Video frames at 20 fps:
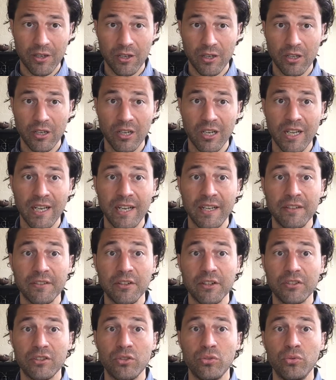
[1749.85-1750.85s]
online, a
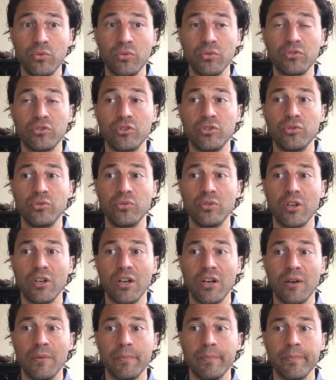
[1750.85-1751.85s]
tool to
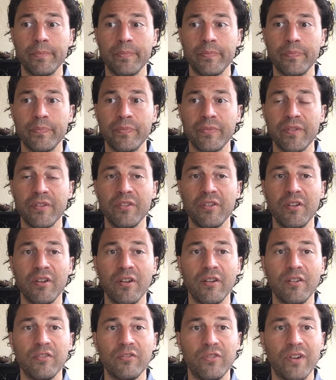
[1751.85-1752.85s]
um,
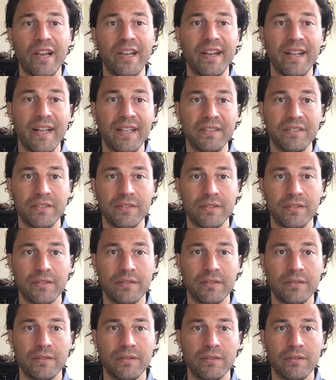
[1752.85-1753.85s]
finance
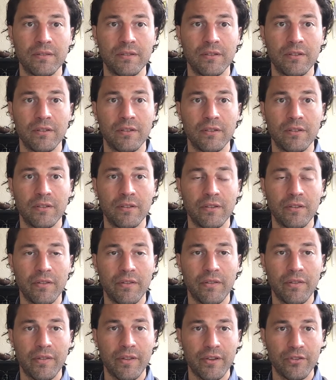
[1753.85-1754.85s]

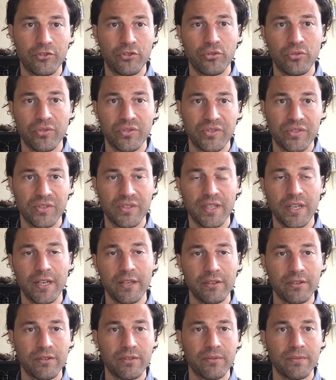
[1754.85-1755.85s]
their truest
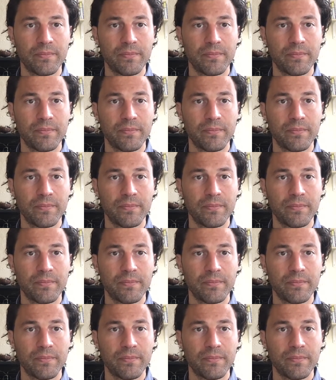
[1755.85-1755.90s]
desires.